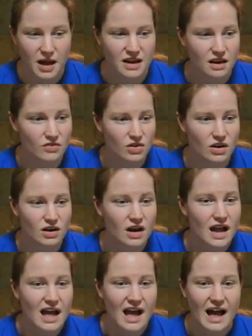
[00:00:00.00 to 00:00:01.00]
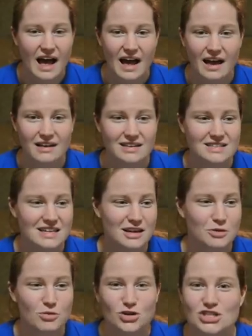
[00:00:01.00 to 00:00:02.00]
I never had an
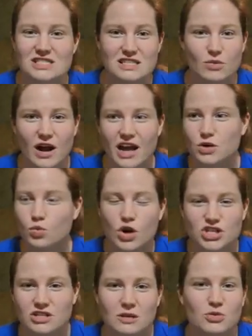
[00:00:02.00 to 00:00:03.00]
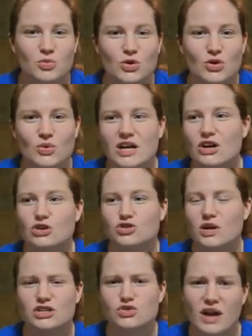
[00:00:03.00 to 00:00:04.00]
emergency where I had to wash a diaper real quick or
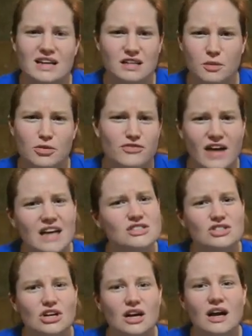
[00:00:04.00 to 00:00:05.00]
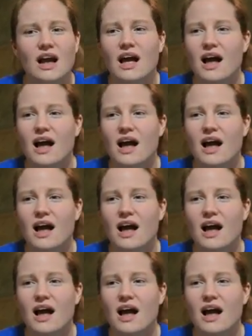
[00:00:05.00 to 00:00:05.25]
try to dry a diaper faster.